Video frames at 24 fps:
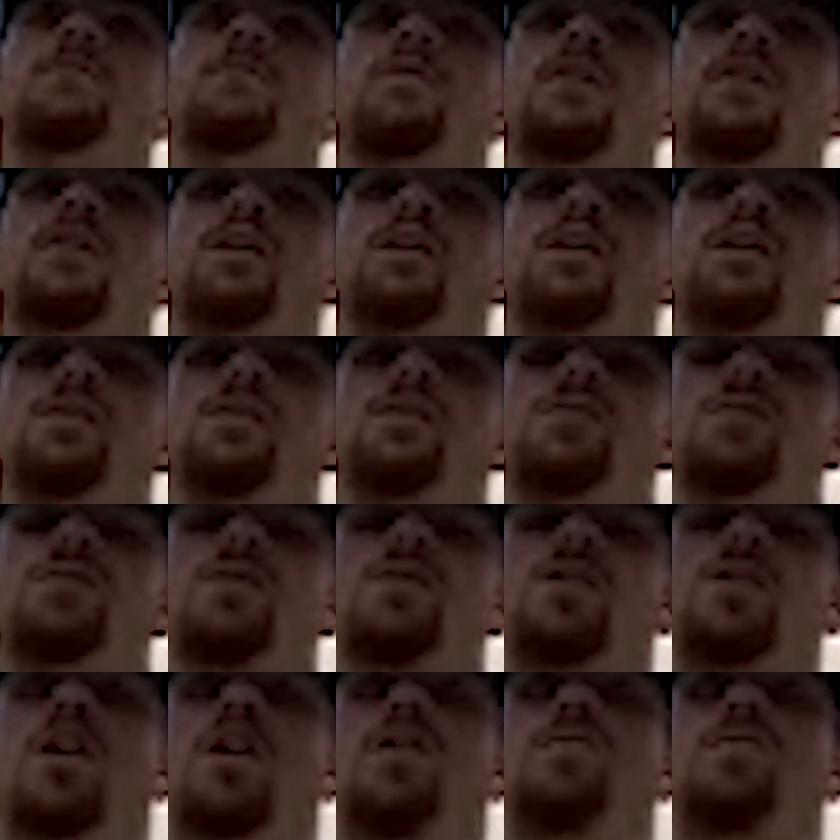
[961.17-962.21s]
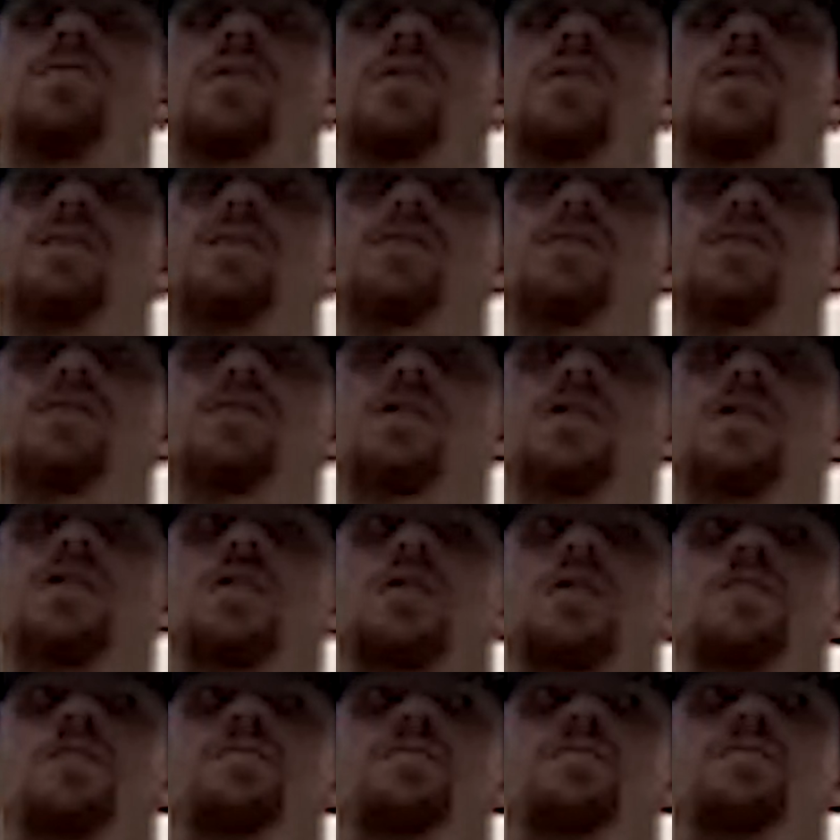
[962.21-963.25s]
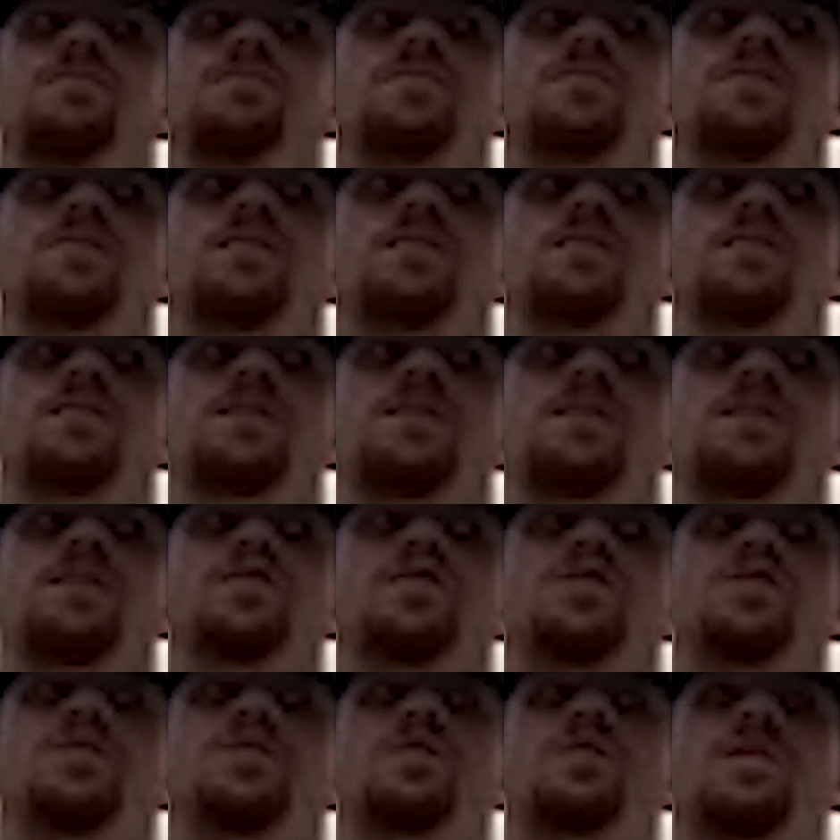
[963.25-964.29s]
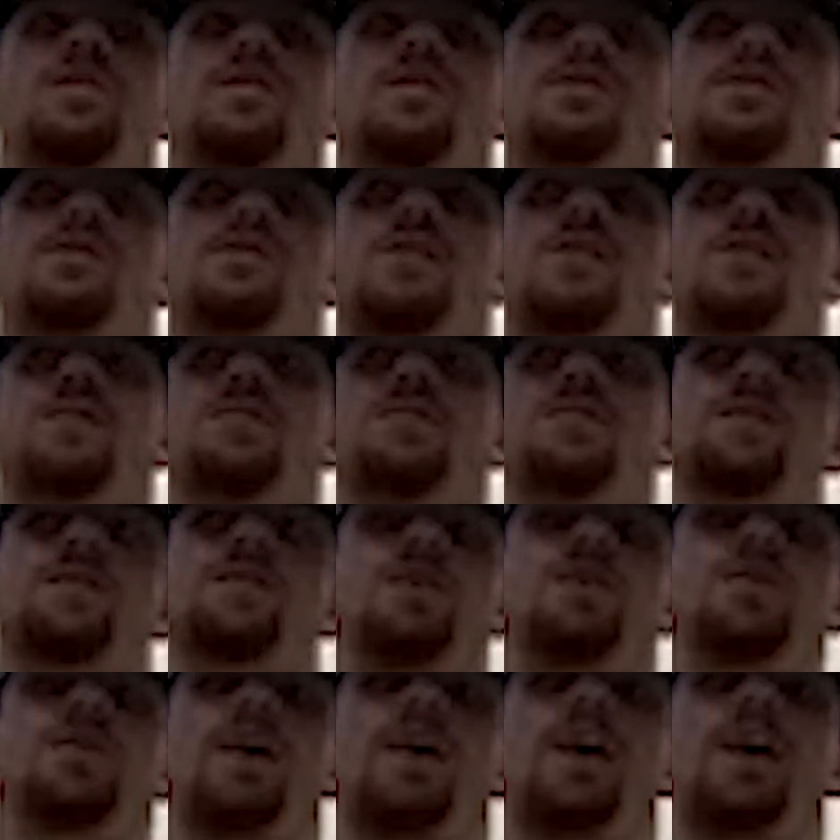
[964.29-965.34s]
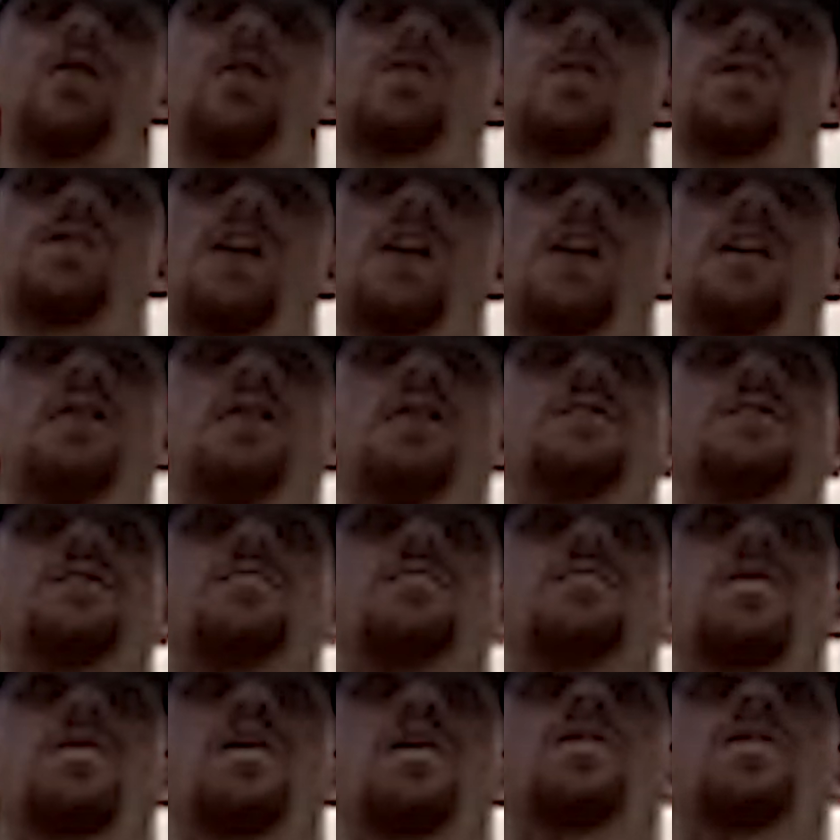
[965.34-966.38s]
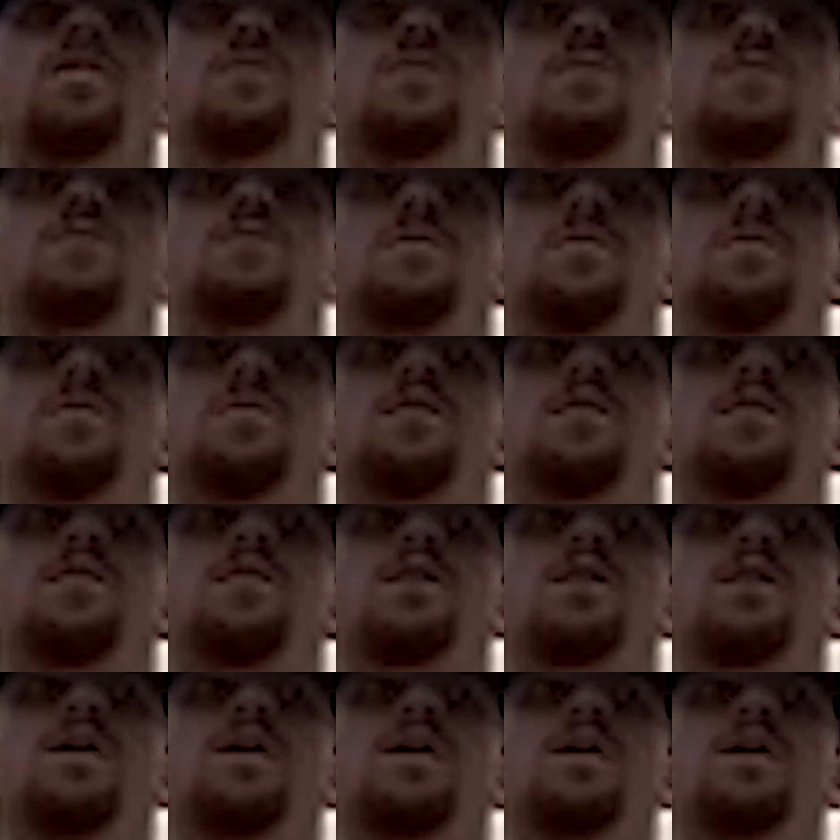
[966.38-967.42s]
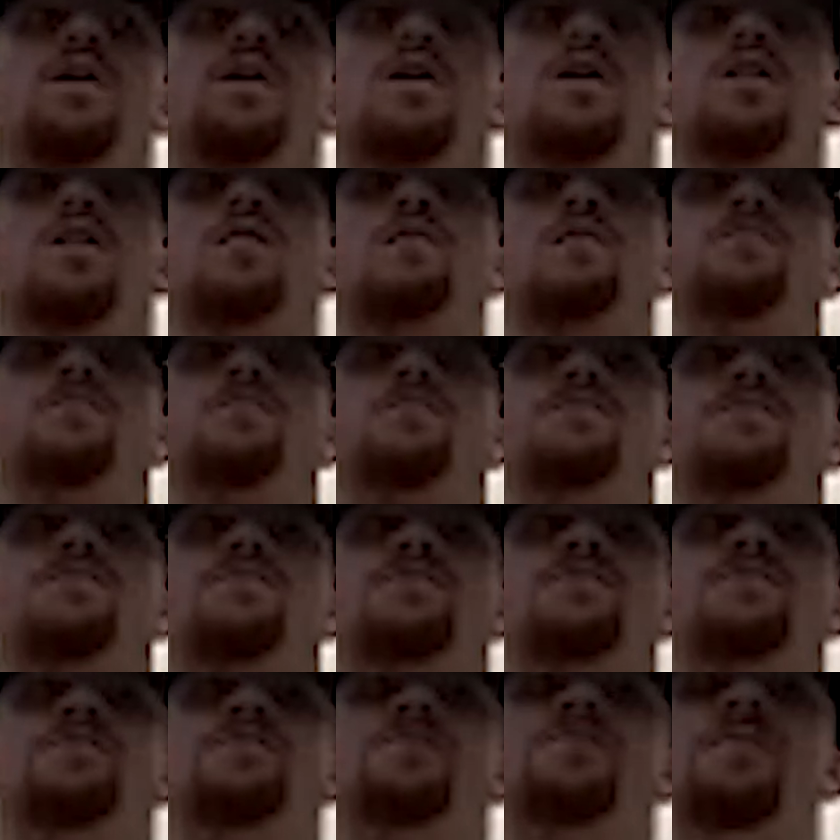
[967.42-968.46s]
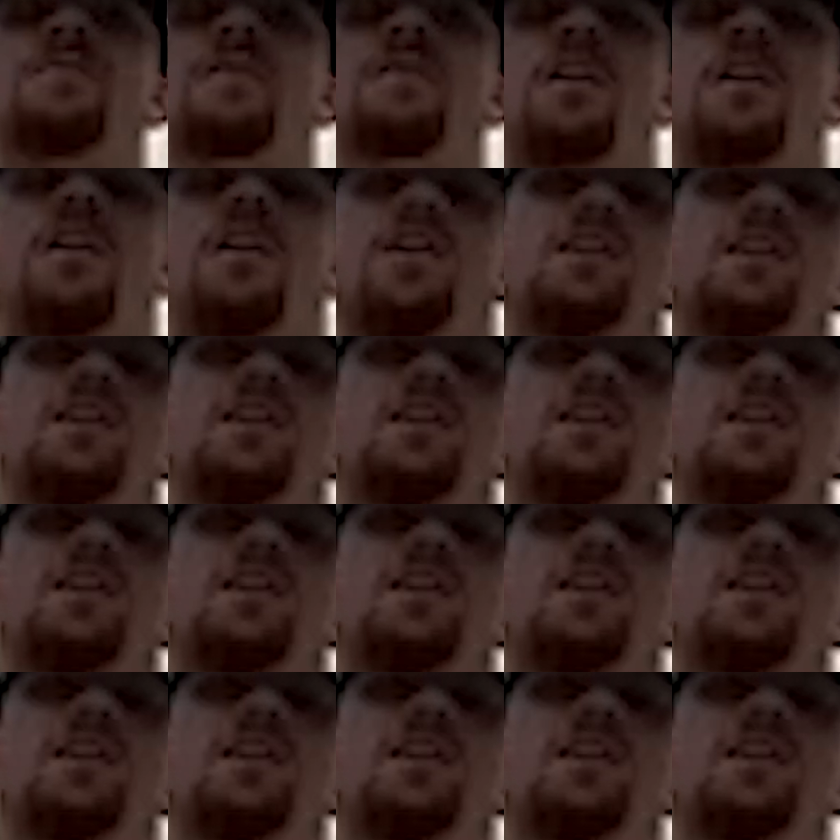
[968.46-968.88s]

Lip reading: plays for the offense, do things, you know, outside of the realm on a